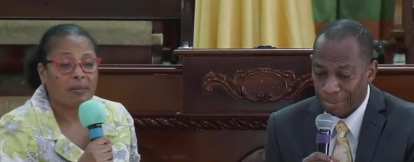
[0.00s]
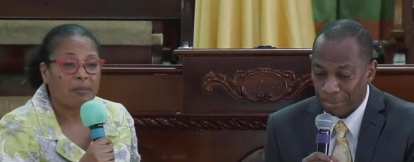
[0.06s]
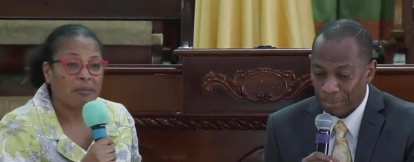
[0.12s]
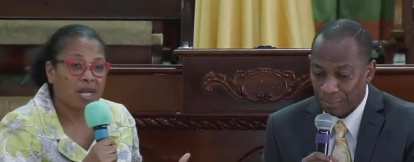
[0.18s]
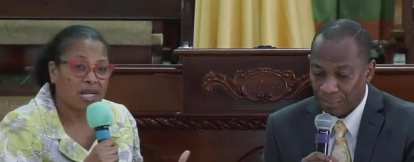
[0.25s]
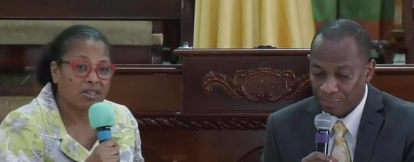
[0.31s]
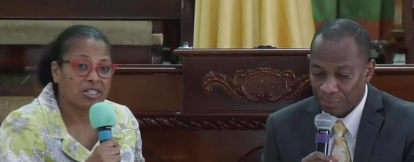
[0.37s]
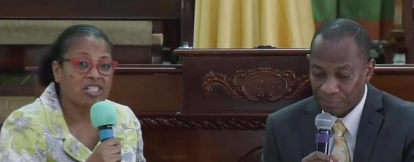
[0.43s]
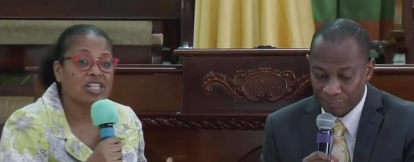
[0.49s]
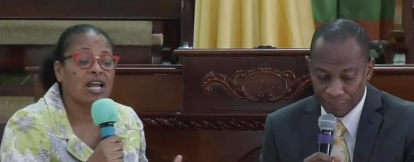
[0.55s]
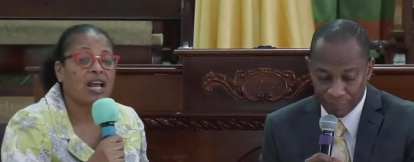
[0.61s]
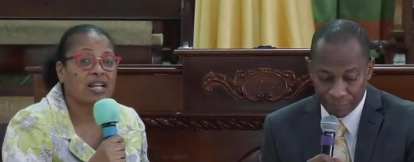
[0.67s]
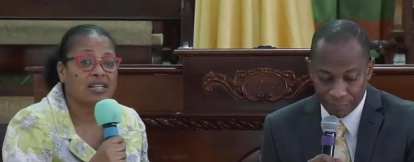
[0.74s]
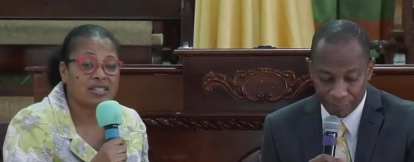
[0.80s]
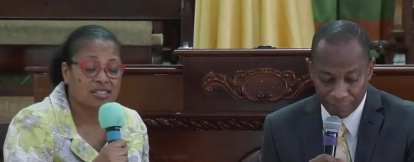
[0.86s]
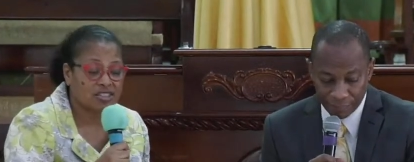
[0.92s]
Speaker 1: marriage
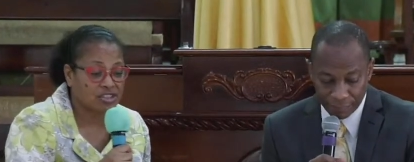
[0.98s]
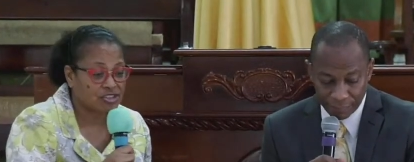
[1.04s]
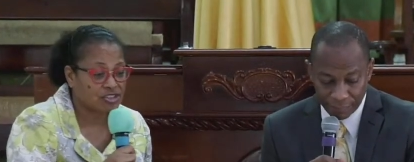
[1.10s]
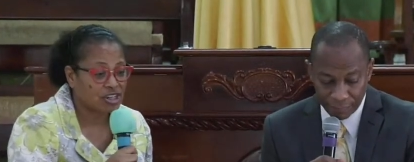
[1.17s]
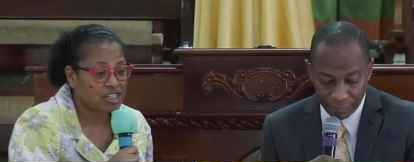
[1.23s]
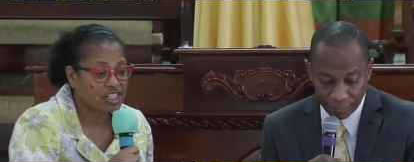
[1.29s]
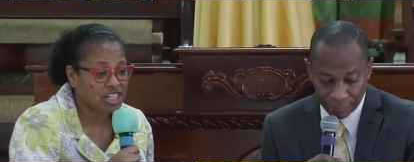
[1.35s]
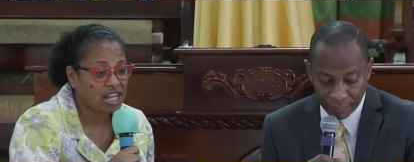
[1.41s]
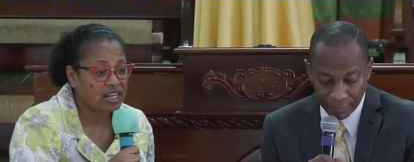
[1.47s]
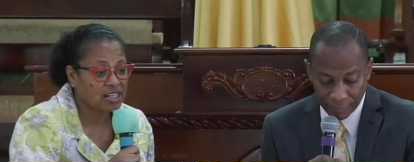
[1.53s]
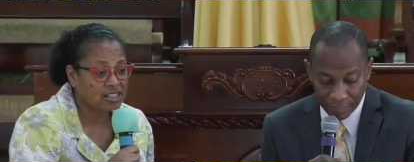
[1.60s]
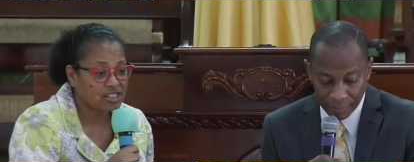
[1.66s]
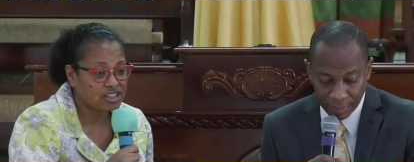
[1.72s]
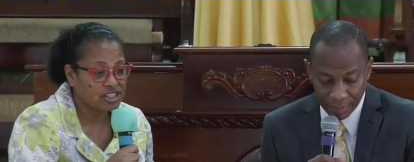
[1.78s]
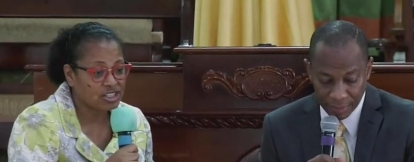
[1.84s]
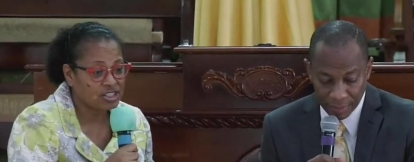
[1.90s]
had its tra-
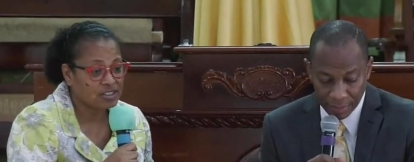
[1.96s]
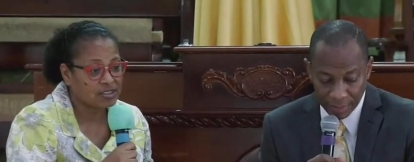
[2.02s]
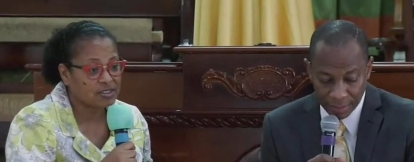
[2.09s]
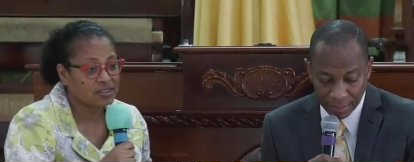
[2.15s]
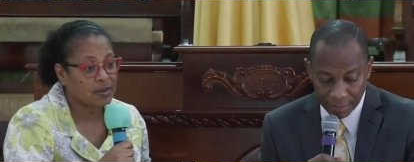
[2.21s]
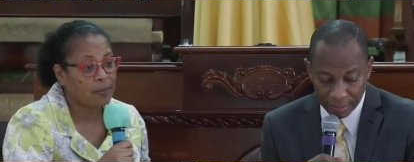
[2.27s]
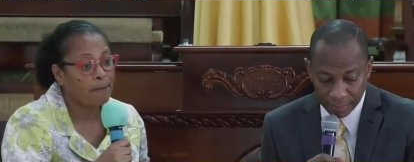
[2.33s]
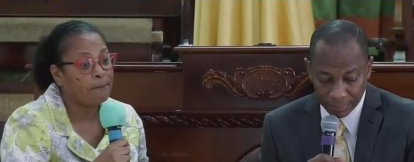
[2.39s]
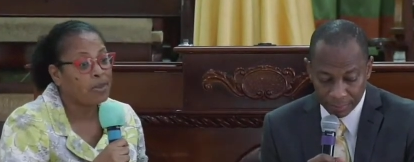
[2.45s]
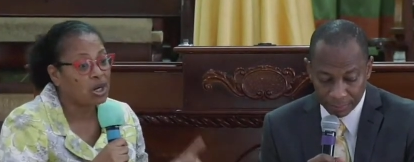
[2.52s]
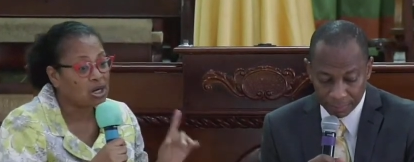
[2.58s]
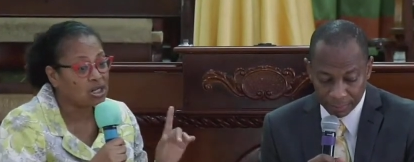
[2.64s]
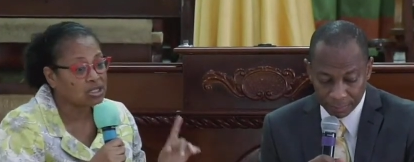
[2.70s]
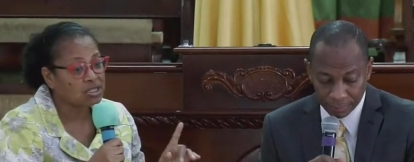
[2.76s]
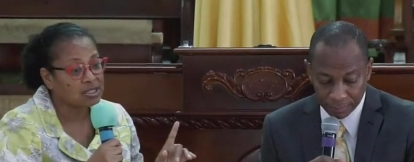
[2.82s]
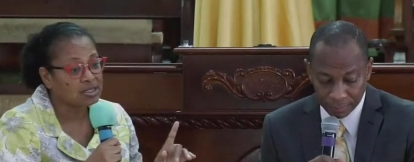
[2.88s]
challenges.
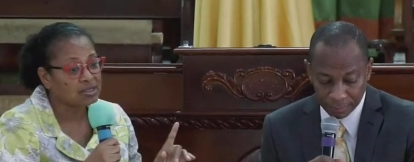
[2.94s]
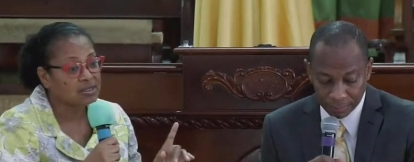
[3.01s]
But,